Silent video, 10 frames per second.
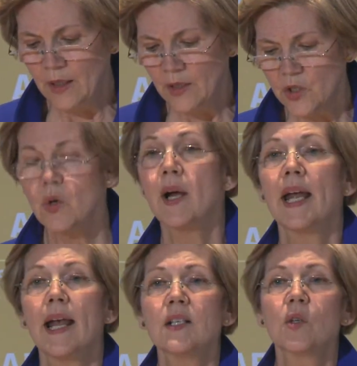So I
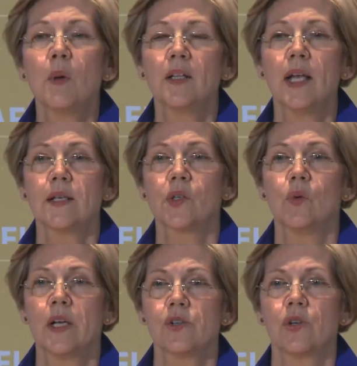asked my last
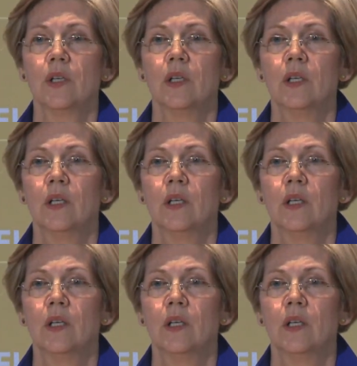question: